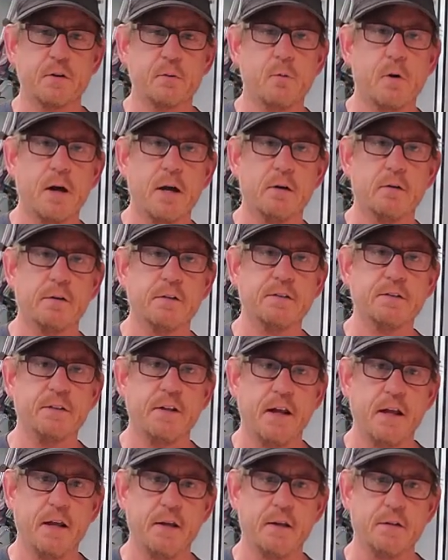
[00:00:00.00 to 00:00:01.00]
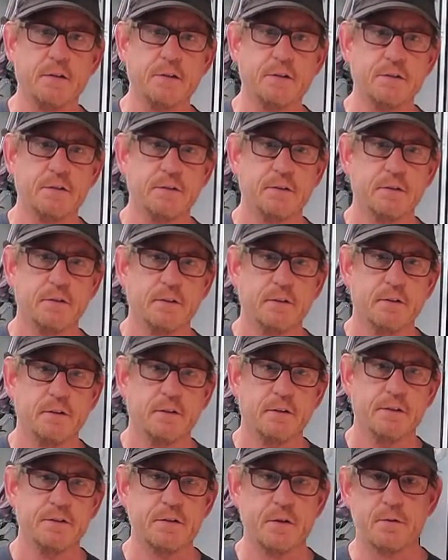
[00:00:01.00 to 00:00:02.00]
of the wiring stays.
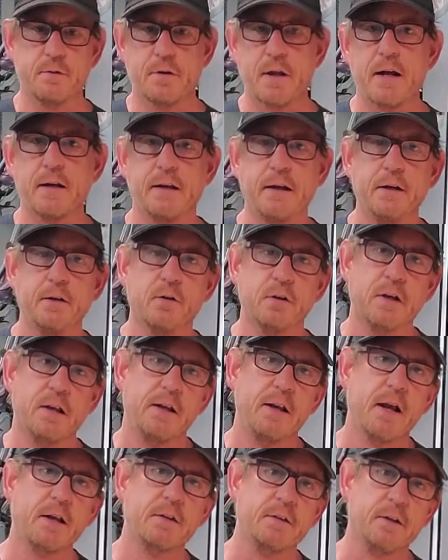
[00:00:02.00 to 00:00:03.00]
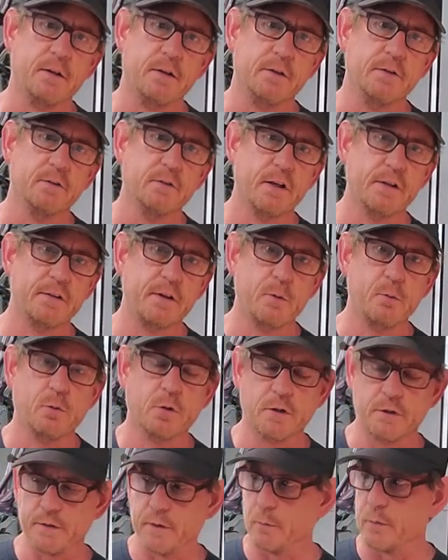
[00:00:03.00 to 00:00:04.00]
So they're not interconnected like they
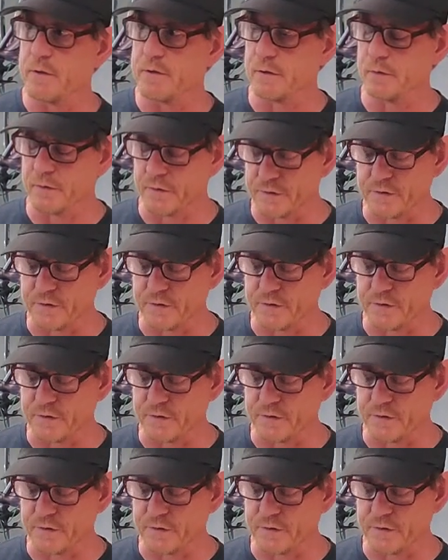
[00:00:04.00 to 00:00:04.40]
were on the original